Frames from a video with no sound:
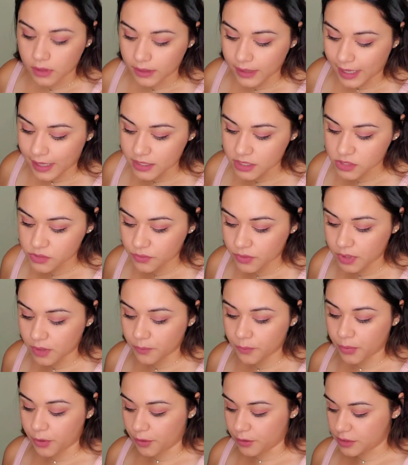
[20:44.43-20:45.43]
Yeah, I just
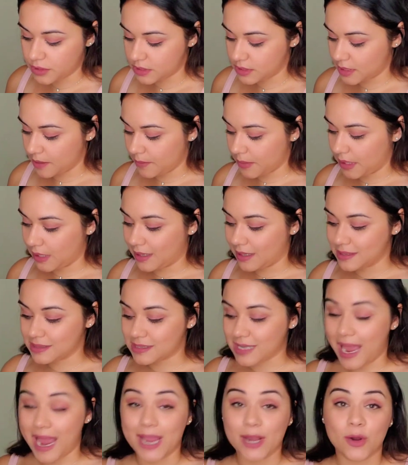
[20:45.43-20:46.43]
wouldn't purchase them because
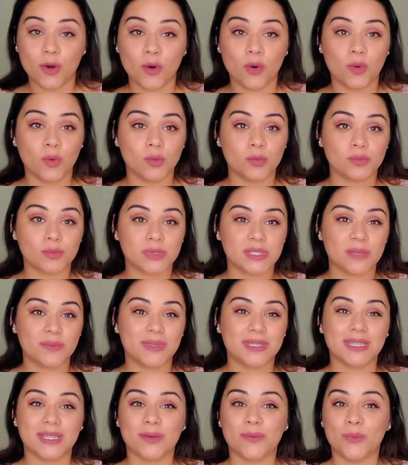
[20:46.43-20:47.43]
I don't
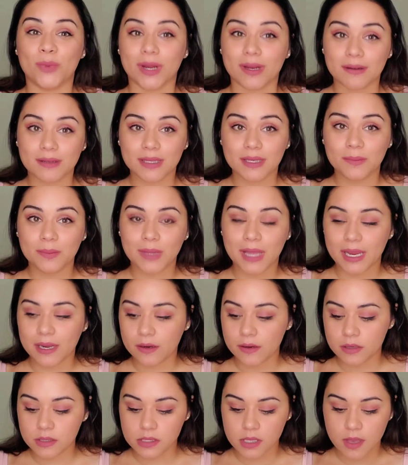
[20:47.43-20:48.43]
typically wear lip
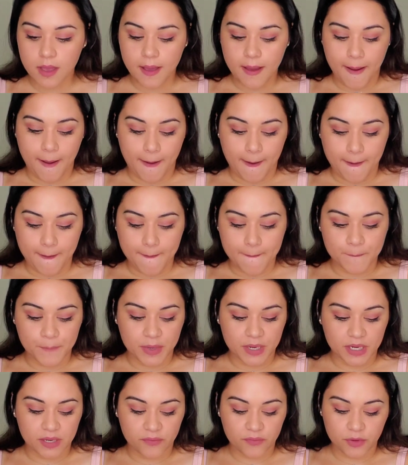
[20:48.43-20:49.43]
liners.
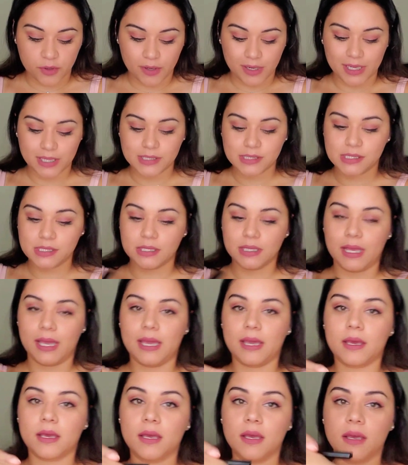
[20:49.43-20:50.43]
But if you're into
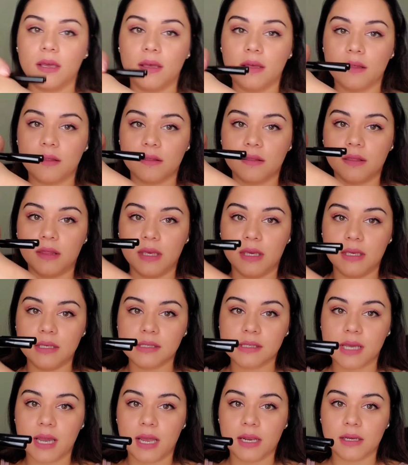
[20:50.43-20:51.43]
like these
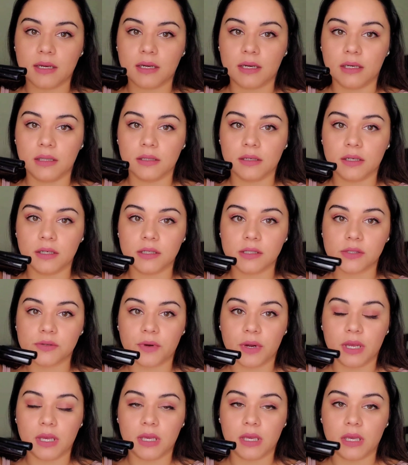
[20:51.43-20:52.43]
kind of colors
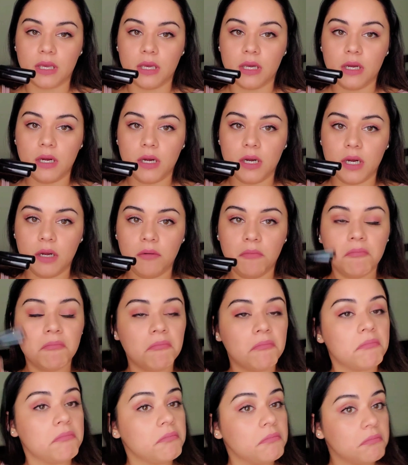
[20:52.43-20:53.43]
right here,
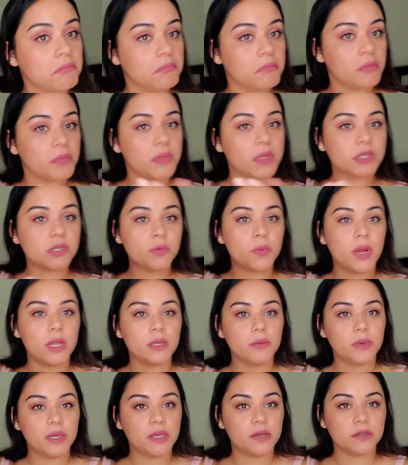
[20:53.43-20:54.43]
this will probably
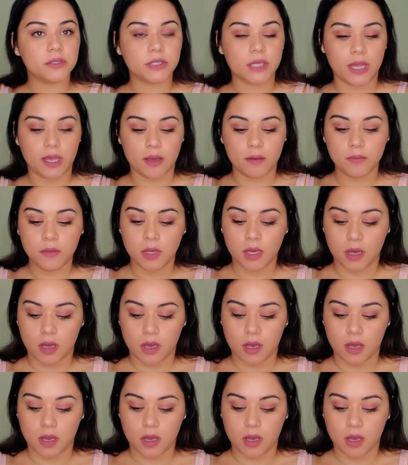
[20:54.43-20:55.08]
be your jam.